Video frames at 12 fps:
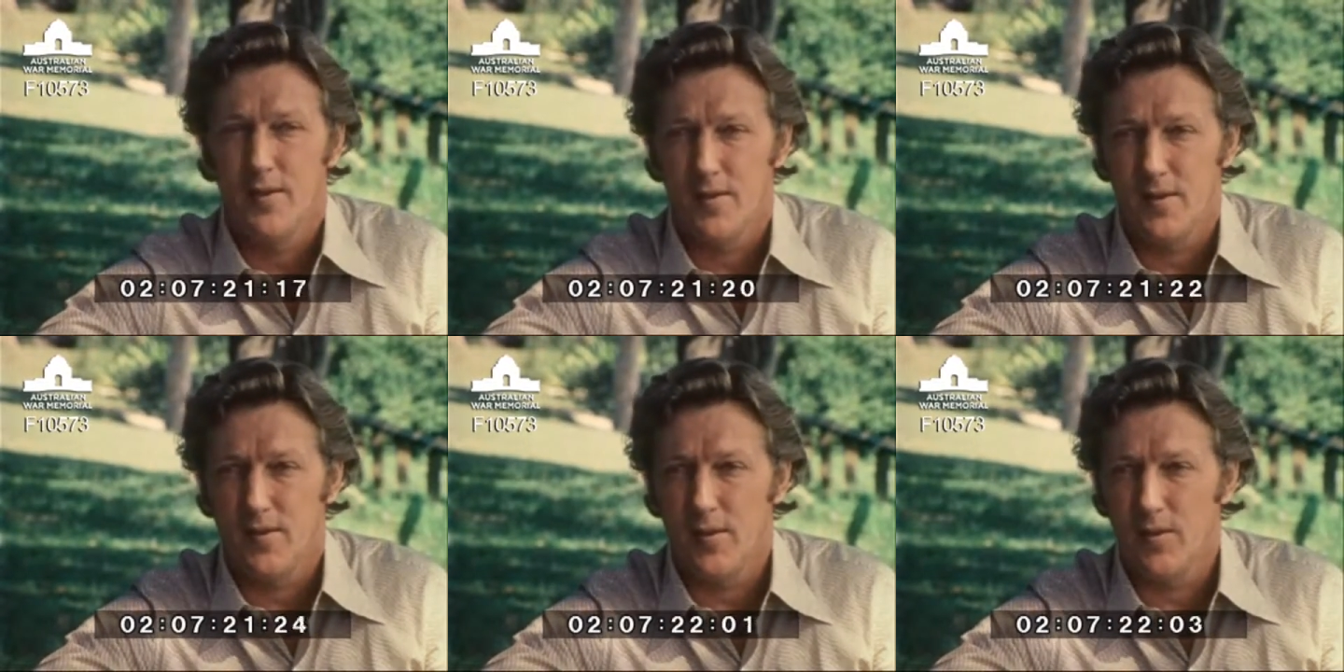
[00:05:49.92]

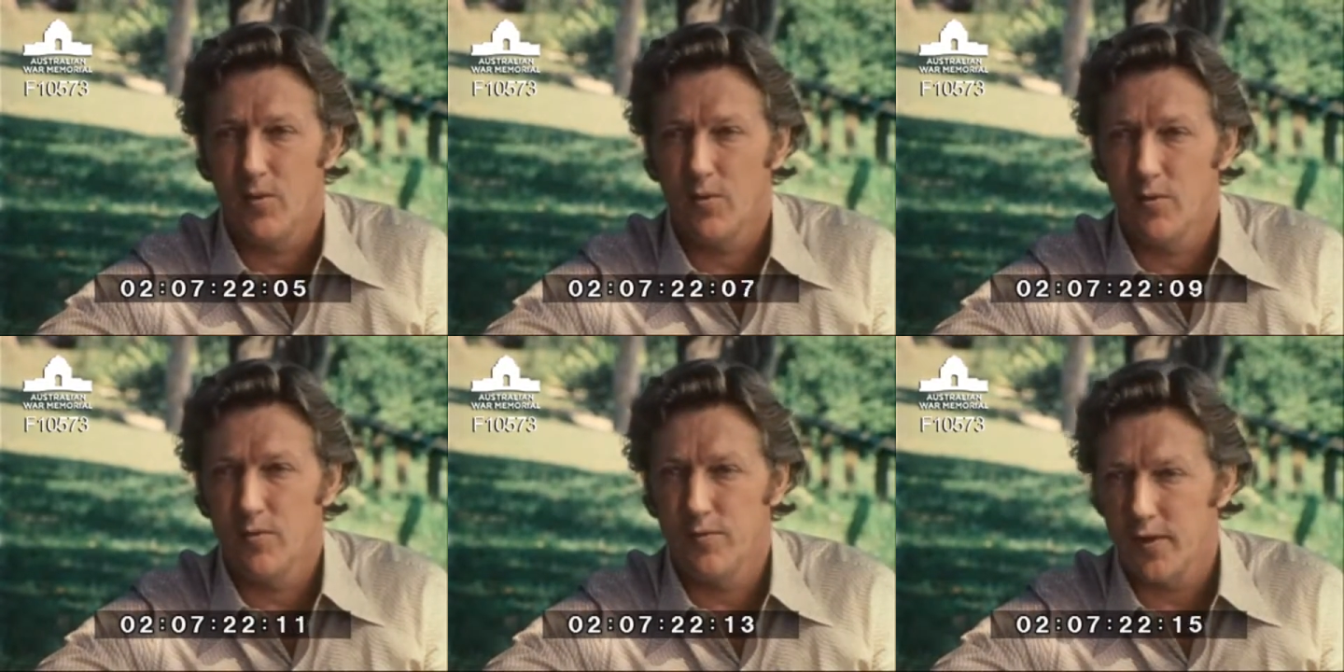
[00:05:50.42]
uh, they
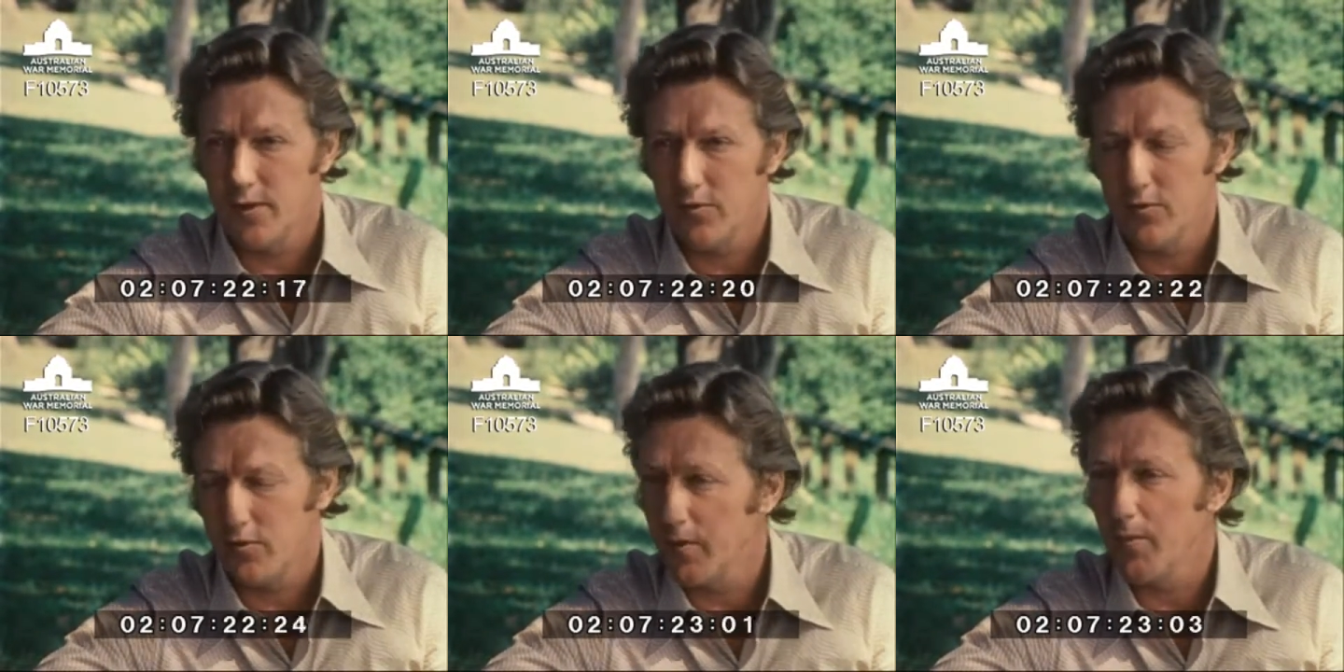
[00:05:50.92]
all
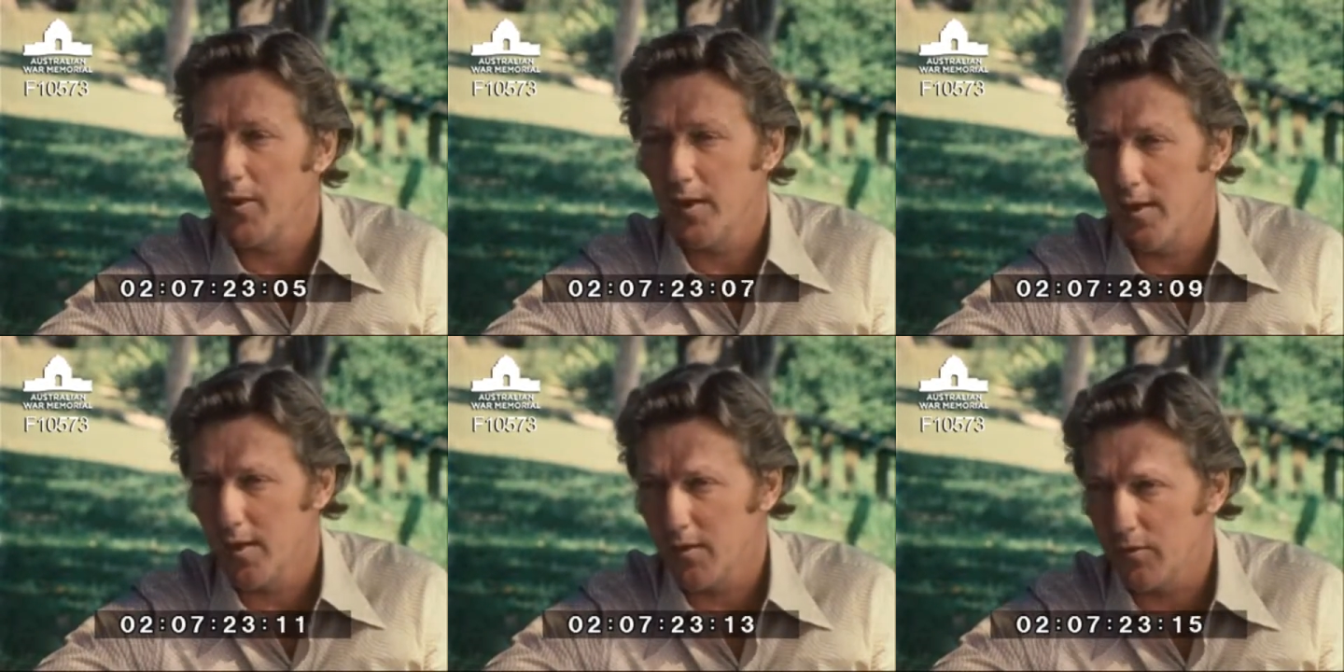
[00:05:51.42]
faced similar
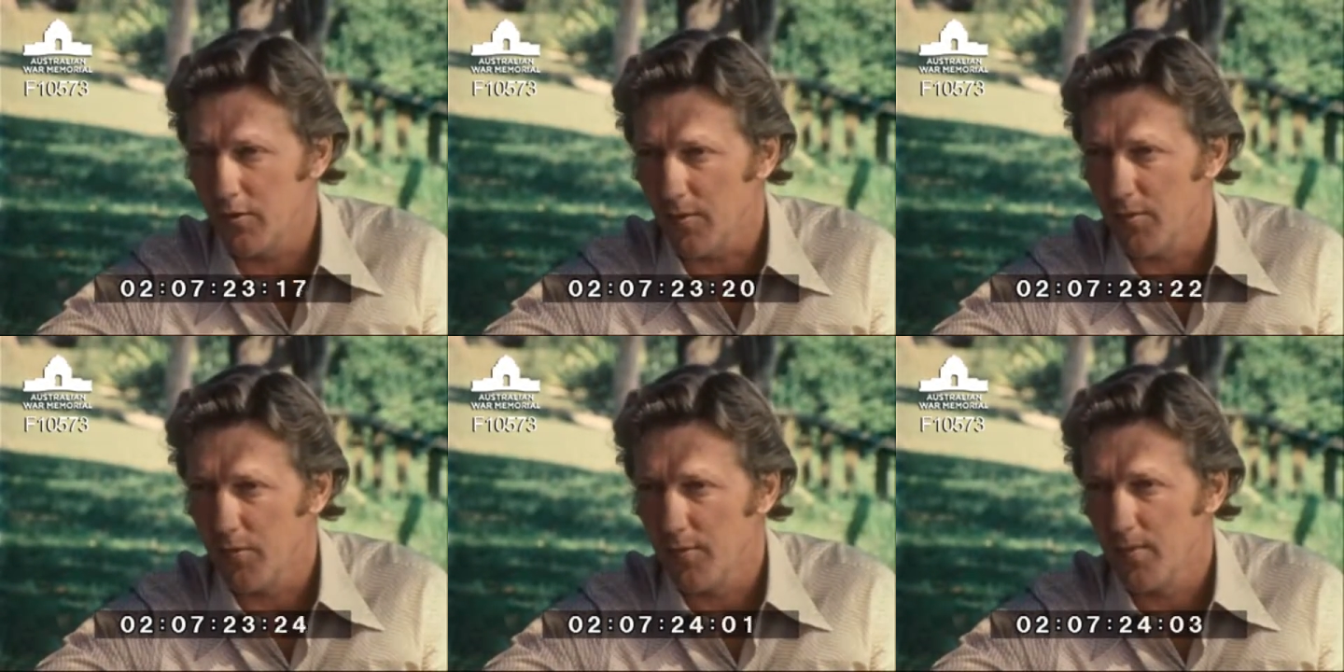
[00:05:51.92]

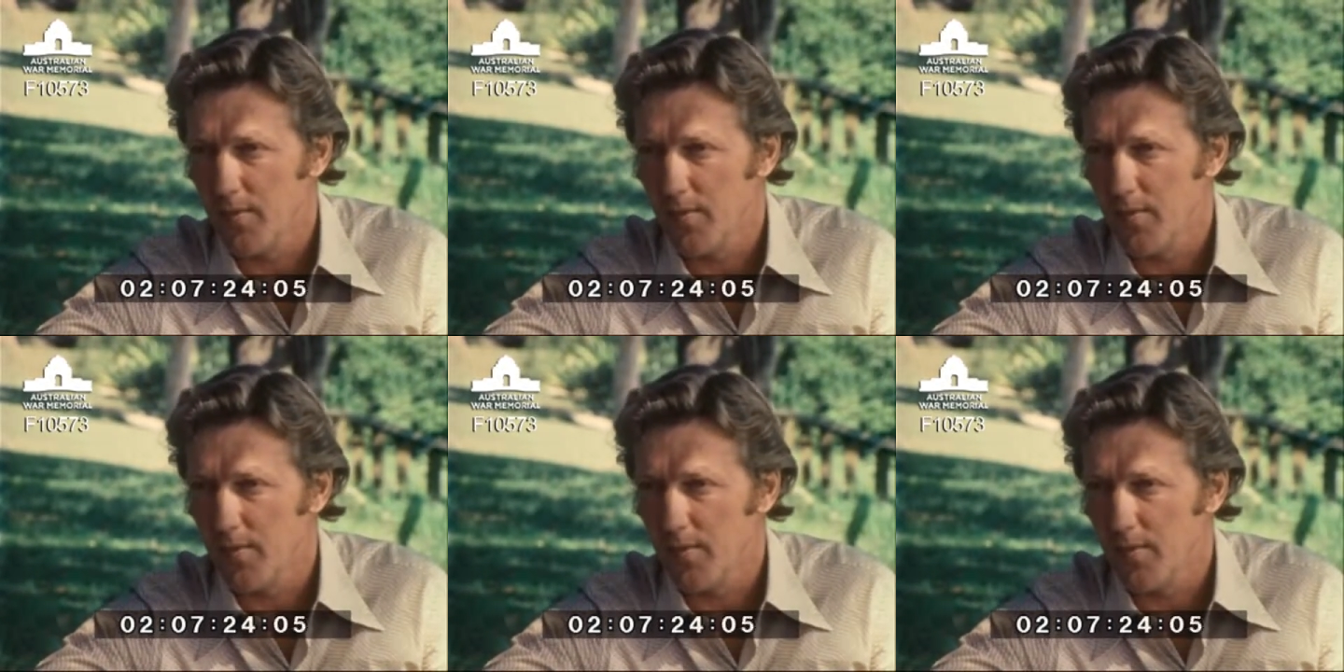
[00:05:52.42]
hardships.